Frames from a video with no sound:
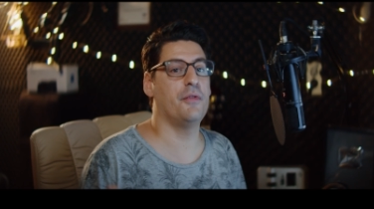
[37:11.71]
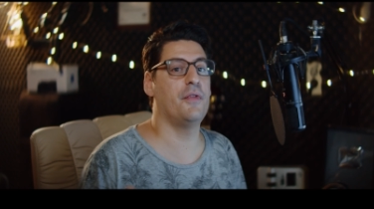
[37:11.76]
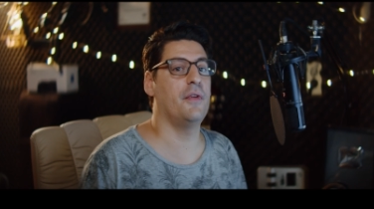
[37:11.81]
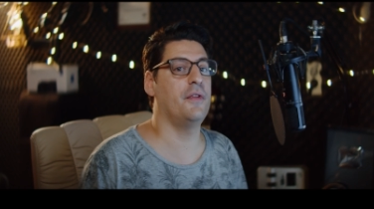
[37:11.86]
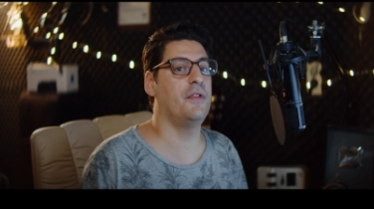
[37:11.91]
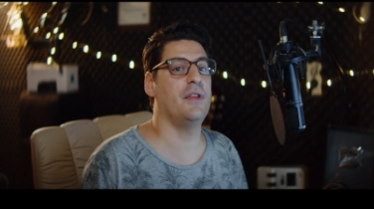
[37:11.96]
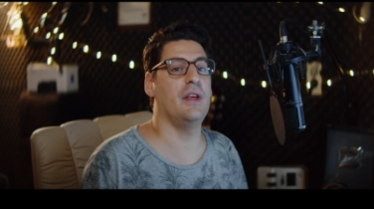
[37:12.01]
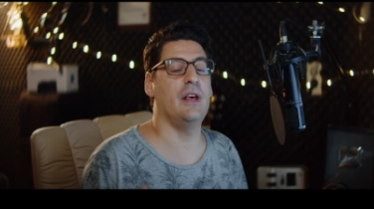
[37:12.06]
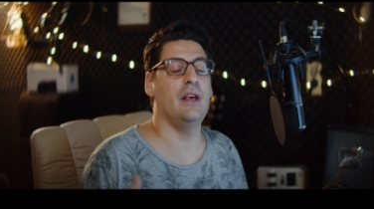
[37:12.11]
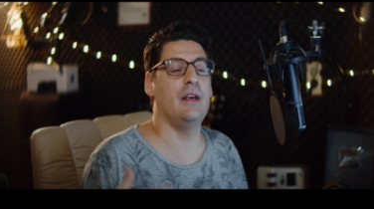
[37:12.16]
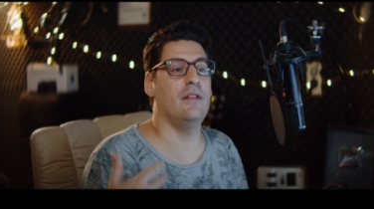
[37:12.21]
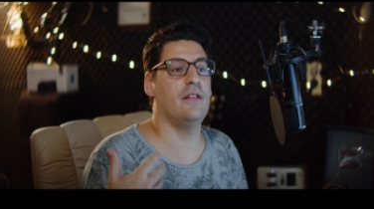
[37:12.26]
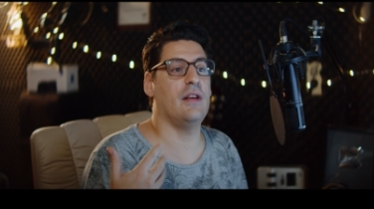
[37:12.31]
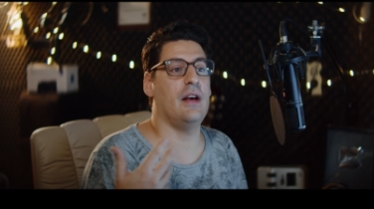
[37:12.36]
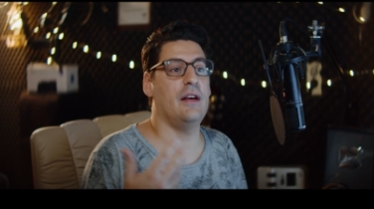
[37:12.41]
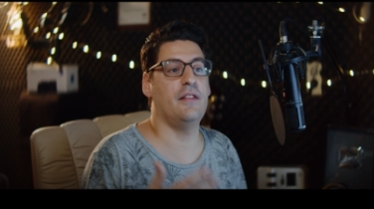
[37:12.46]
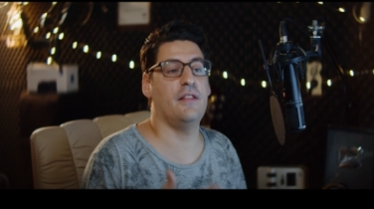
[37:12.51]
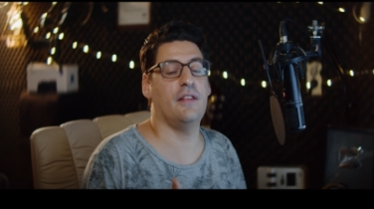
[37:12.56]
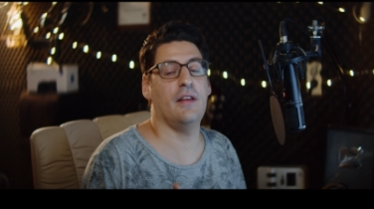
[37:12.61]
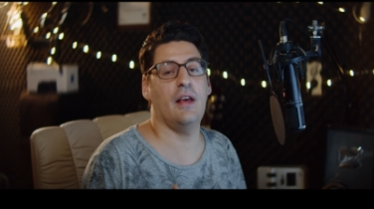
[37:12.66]
of the things
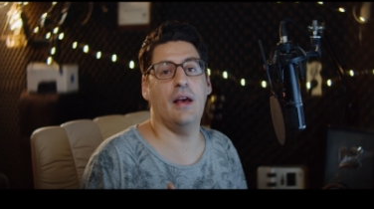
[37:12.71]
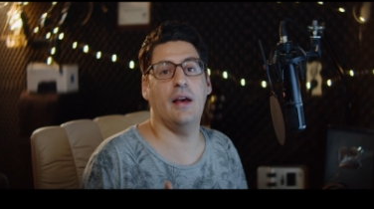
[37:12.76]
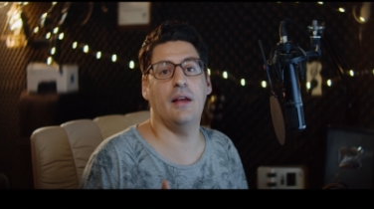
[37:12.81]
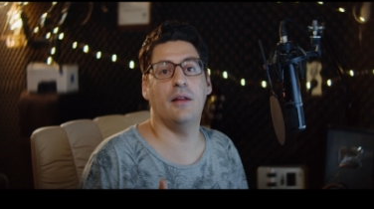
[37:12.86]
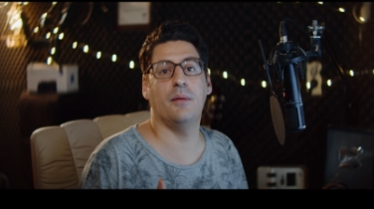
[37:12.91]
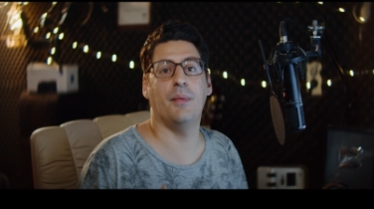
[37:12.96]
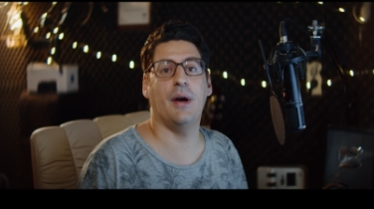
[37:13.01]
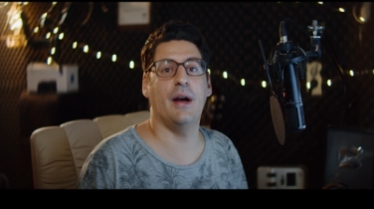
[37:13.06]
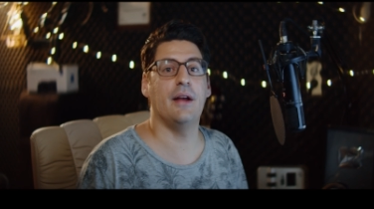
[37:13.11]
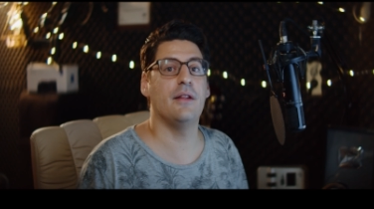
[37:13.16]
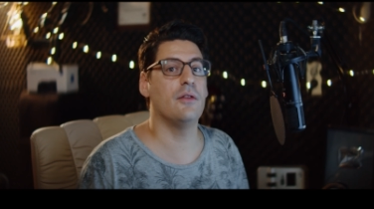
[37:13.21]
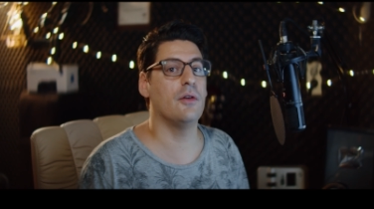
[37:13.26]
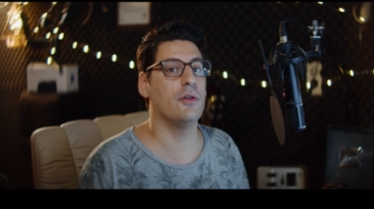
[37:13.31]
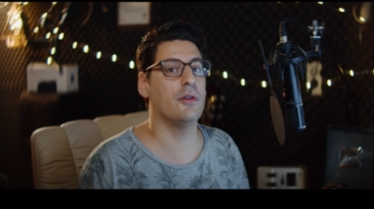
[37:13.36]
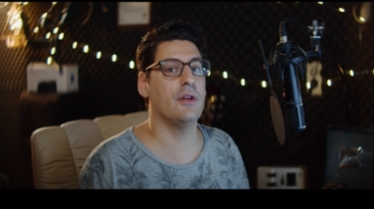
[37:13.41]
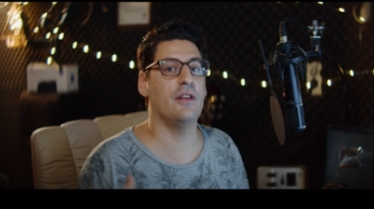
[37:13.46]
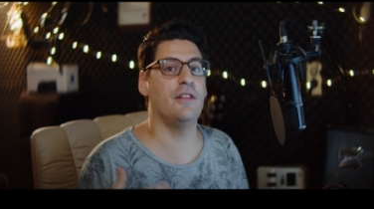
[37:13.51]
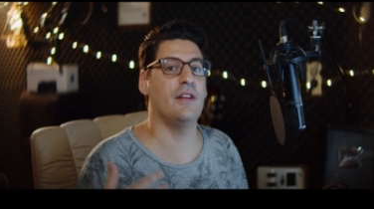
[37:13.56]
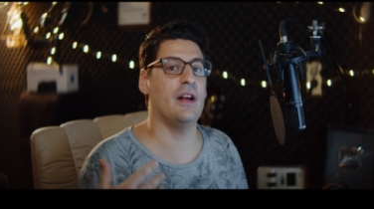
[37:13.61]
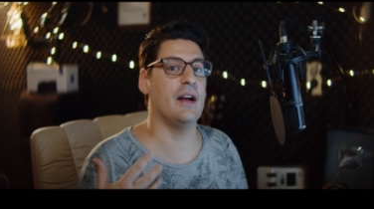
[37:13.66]
I said might
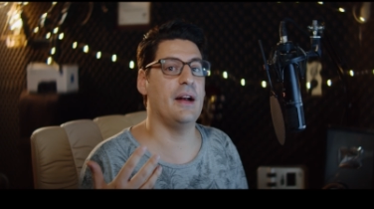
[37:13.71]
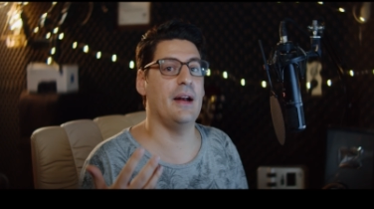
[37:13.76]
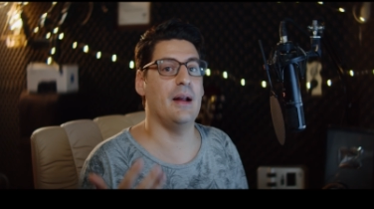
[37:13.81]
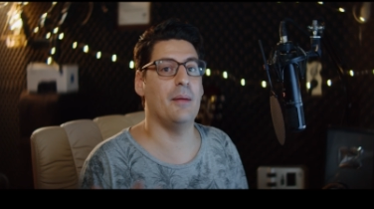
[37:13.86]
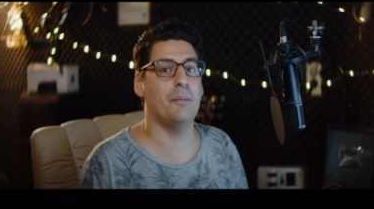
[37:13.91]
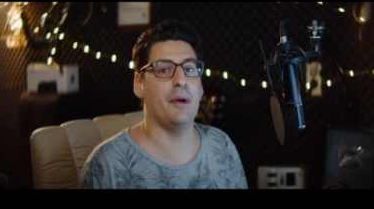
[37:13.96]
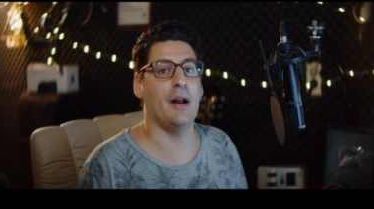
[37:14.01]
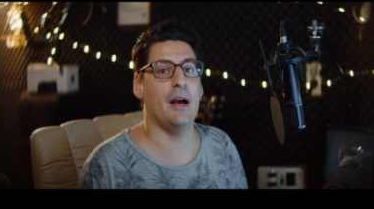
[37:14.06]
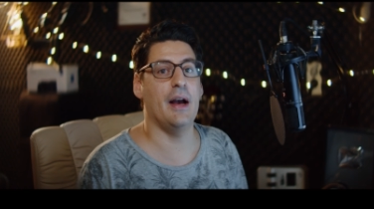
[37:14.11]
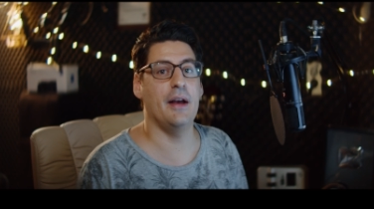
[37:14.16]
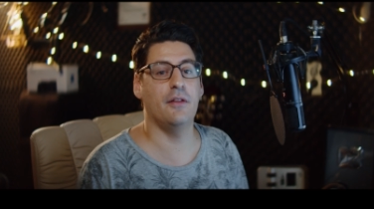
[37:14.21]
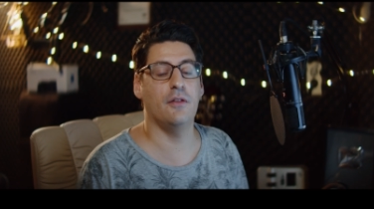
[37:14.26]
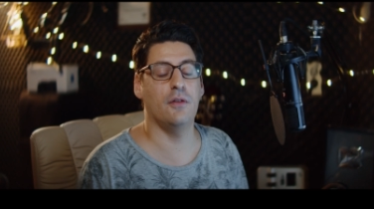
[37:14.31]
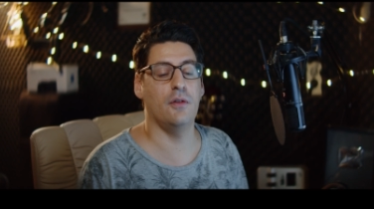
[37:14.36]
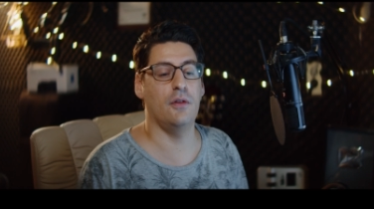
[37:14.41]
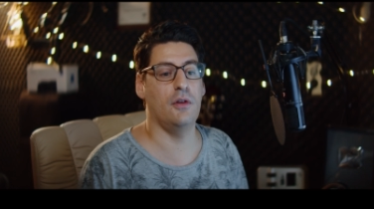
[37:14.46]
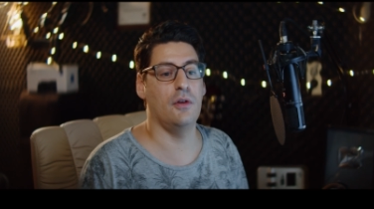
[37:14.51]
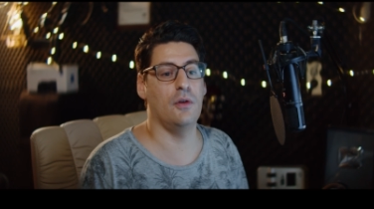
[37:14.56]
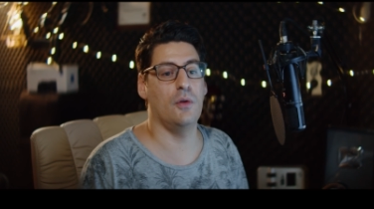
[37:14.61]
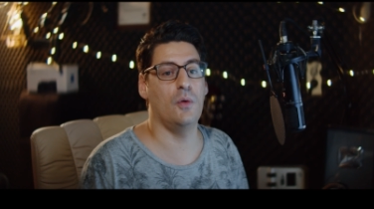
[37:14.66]
not exactly apply
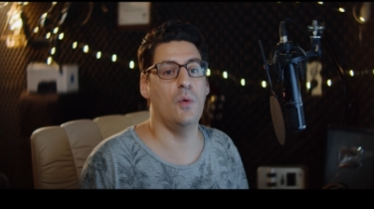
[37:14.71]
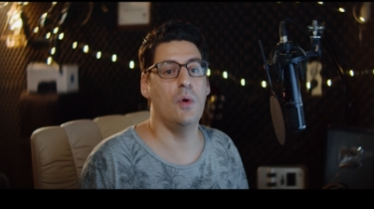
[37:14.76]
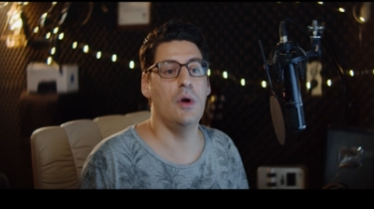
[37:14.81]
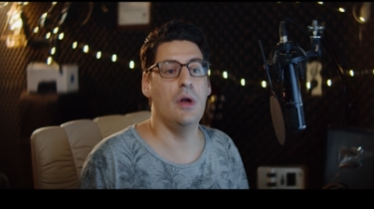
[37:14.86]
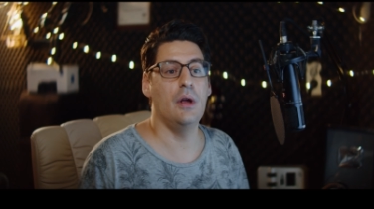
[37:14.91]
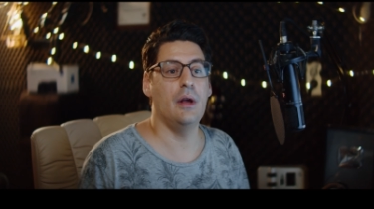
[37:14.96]
to you